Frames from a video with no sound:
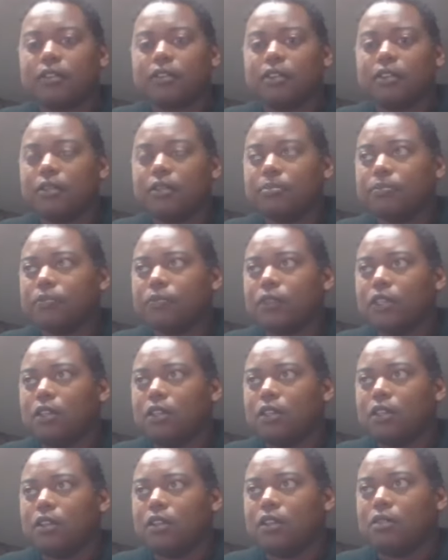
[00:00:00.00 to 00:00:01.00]
yeah.
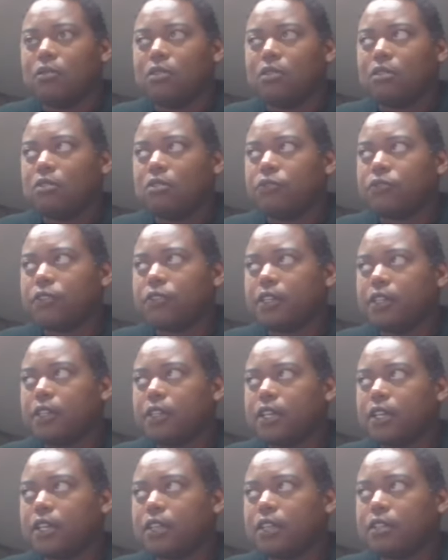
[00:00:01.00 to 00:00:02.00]
Well, hopefully
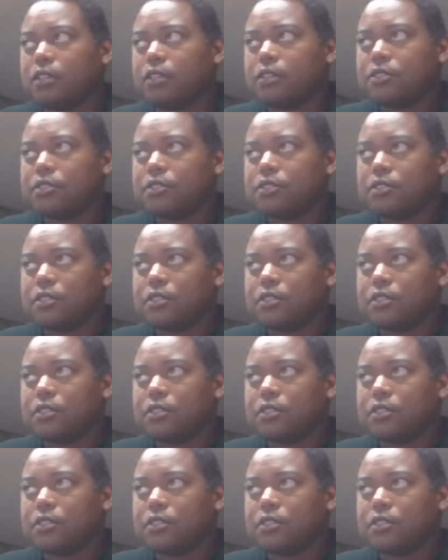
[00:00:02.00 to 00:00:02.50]
this